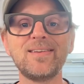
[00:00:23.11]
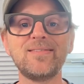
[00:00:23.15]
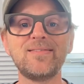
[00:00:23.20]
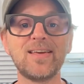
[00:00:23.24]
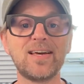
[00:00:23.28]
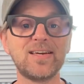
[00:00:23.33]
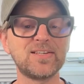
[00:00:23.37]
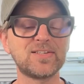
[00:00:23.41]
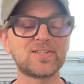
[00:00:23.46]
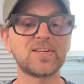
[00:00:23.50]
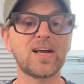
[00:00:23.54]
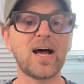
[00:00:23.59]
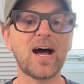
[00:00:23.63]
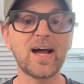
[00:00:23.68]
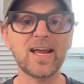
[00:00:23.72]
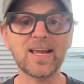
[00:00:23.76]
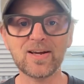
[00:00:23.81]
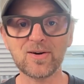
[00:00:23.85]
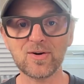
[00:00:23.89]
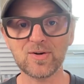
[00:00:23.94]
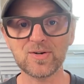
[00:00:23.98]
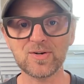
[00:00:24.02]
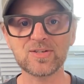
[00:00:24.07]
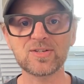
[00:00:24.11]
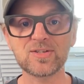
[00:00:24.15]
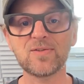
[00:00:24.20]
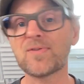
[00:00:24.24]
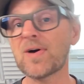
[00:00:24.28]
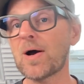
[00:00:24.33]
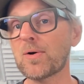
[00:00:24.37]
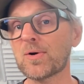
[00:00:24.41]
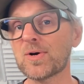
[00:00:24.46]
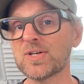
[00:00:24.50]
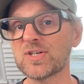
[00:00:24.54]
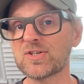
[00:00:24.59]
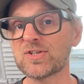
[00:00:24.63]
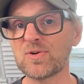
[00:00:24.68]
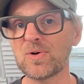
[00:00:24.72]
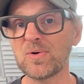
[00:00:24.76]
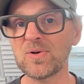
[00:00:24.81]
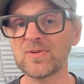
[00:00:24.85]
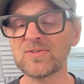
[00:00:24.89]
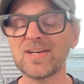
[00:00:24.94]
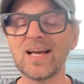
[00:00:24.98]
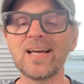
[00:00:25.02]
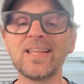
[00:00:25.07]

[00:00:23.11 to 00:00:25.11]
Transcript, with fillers: There's icons of our controllers,